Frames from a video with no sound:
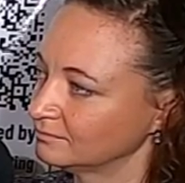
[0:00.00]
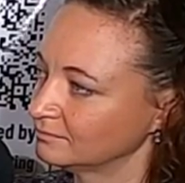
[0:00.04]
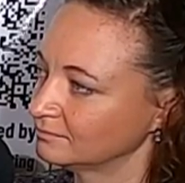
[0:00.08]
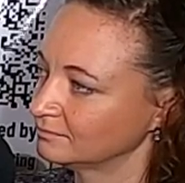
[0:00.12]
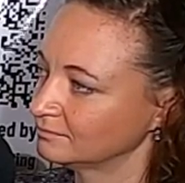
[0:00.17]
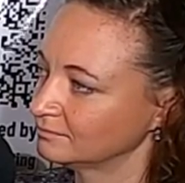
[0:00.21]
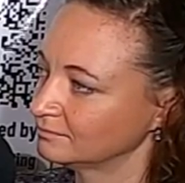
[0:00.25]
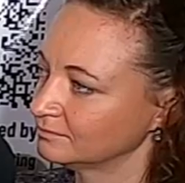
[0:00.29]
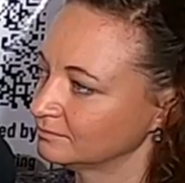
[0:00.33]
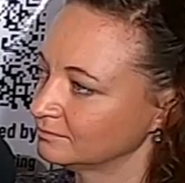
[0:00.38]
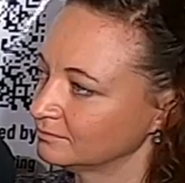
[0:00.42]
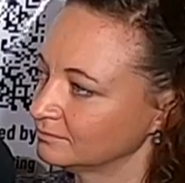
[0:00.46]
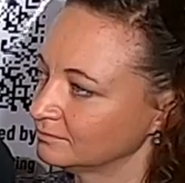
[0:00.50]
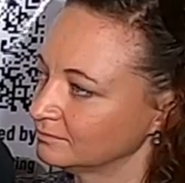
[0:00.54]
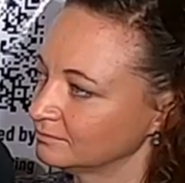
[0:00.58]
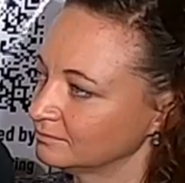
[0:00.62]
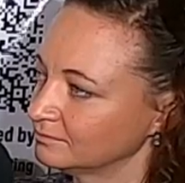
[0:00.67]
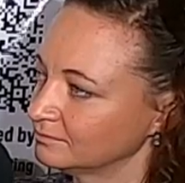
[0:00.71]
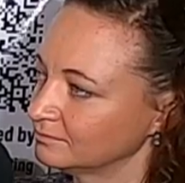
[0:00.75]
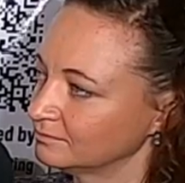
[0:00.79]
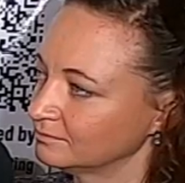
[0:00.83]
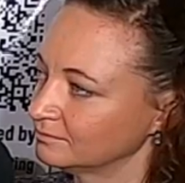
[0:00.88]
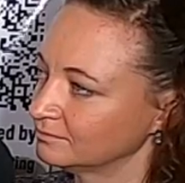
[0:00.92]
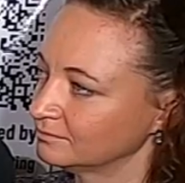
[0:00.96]

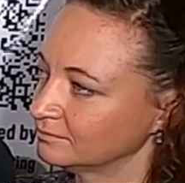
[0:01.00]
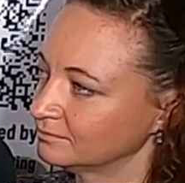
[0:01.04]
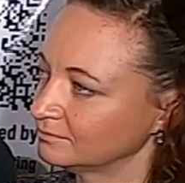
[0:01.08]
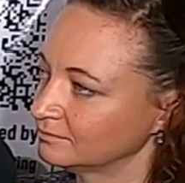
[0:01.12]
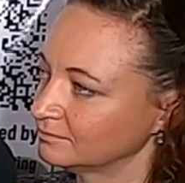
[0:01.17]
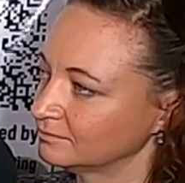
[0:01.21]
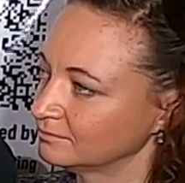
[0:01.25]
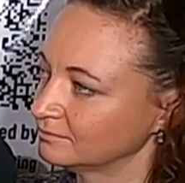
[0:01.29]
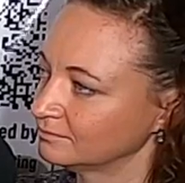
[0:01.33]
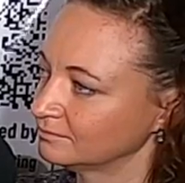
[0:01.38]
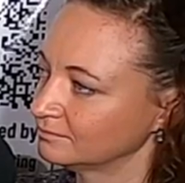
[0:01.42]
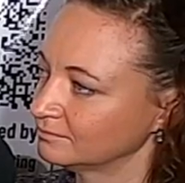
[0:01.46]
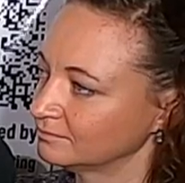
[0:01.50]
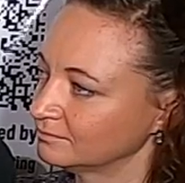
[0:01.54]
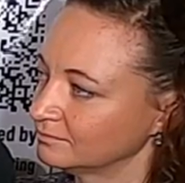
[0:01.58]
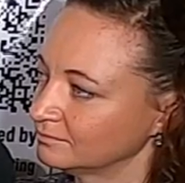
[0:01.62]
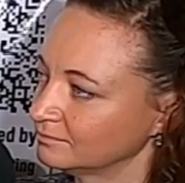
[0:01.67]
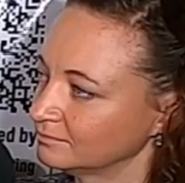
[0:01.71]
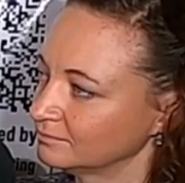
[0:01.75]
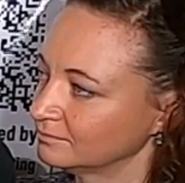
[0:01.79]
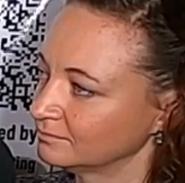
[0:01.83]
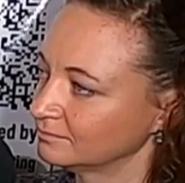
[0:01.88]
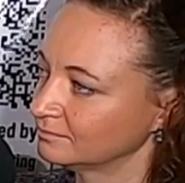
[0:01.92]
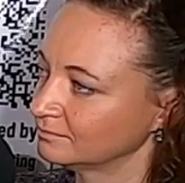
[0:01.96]

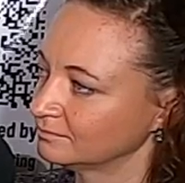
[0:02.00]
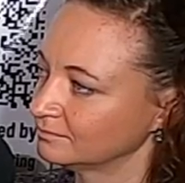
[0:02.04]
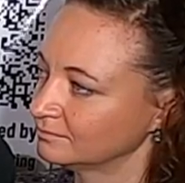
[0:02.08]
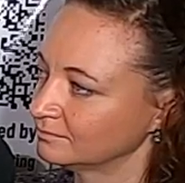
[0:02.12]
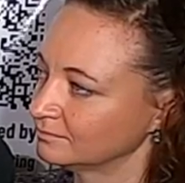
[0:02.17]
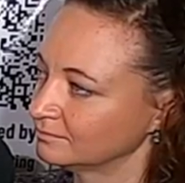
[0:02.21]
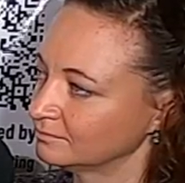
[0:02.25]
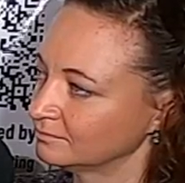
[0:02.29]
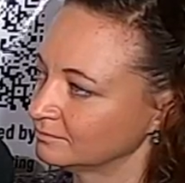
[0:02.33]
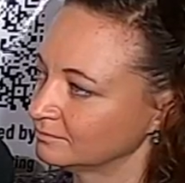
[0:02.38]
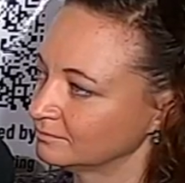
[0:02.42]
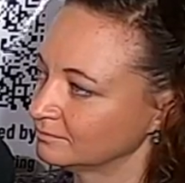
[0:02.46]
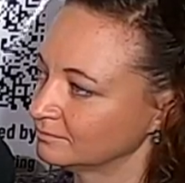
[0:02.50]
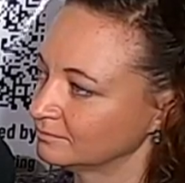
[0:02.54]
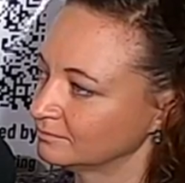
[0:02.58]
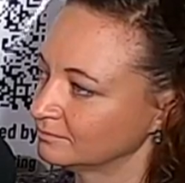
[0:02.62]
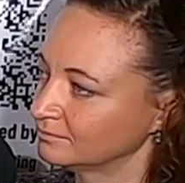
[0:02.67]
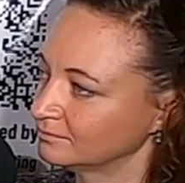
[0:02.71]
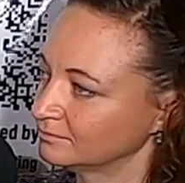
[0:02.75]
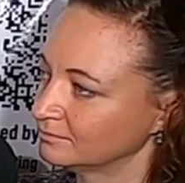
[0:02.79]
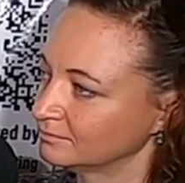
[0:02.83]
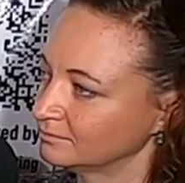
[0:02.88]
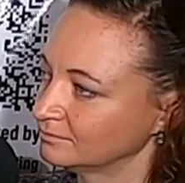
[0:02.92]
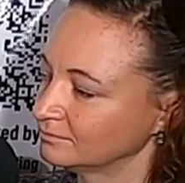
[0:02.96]

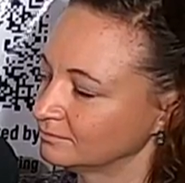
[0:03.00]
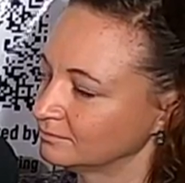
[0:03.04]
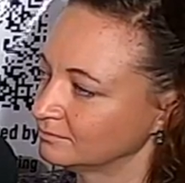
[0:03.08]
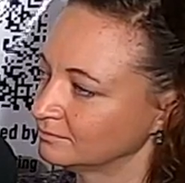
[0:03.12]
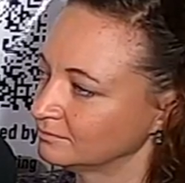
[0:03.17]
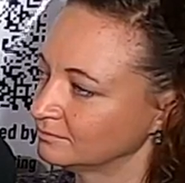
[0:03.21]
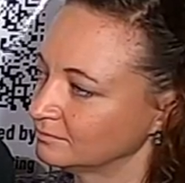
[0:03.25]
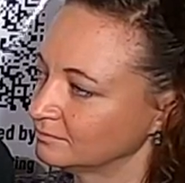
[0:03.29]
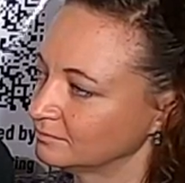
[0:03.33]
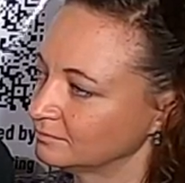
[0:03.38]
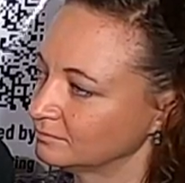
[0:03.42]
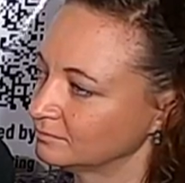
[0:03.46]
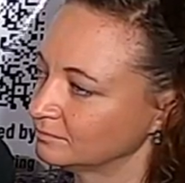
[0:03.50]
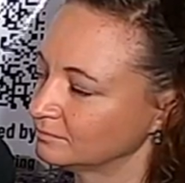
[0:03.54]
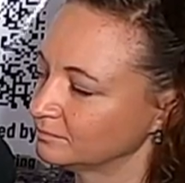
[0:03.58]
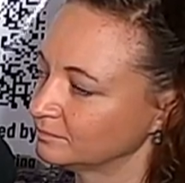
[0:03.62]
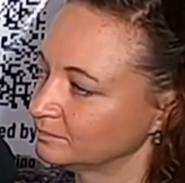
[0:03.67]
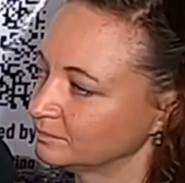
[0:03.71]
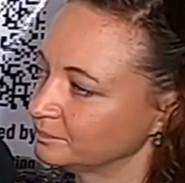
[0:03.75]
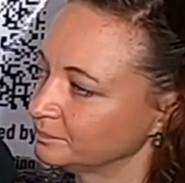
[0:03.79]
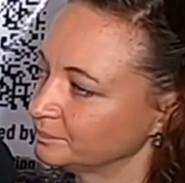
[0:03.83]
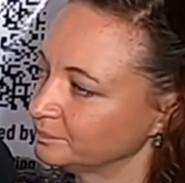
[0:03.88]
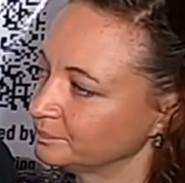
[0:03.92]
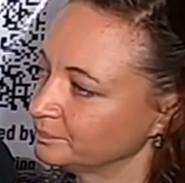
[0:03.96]

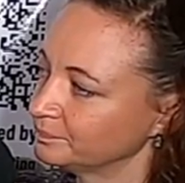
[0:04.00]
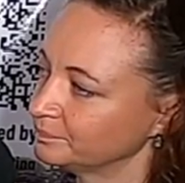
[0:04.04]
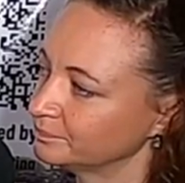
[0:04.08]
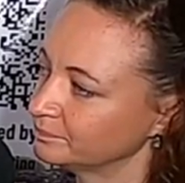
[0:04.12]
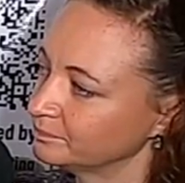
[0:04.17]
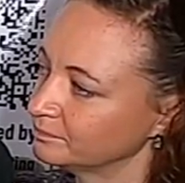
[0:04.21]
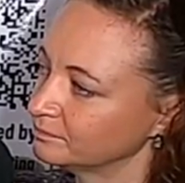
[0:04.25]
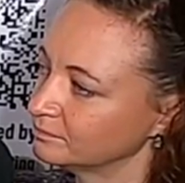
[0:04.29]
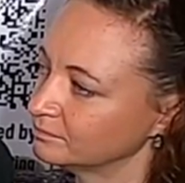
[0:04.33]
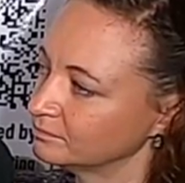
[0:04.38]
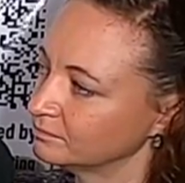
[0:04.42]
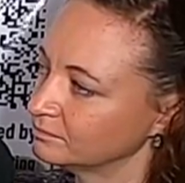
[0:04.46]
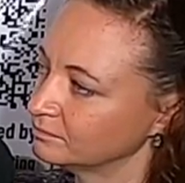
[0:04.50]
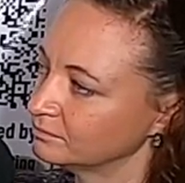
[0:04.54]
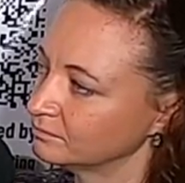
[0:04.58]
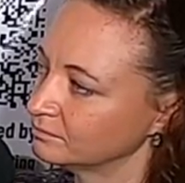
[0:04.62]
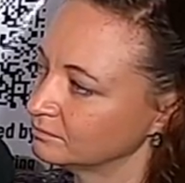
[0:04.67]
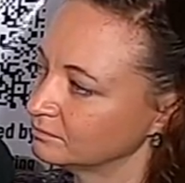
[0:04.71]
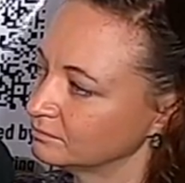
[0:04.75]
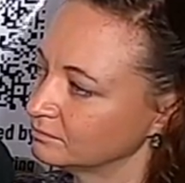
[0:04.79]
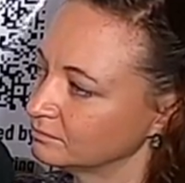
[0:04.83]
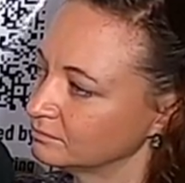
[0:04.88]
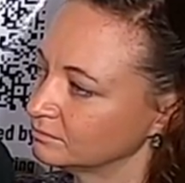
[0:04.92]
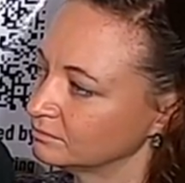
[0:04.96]

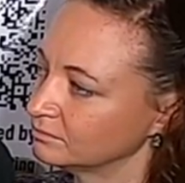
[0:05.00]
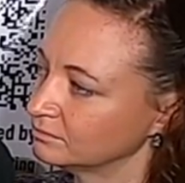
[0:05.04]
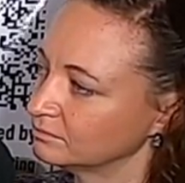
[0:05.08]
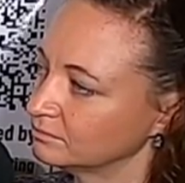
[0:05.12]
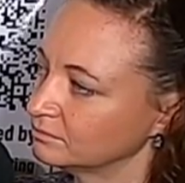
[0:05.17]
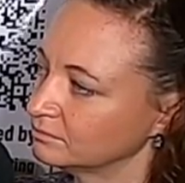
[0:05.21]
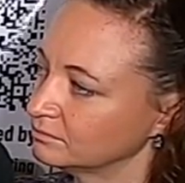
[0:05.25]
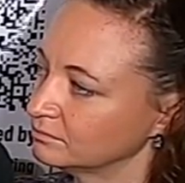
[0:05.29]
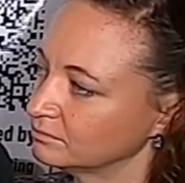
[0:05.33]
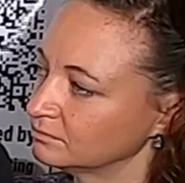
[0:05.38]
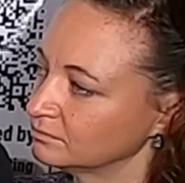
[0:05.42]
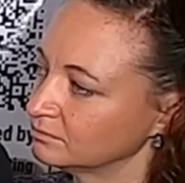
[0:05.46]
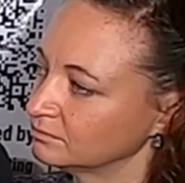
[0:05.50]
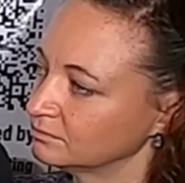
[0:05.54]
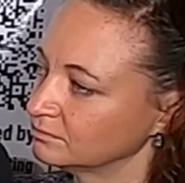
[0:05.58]
(not speaking)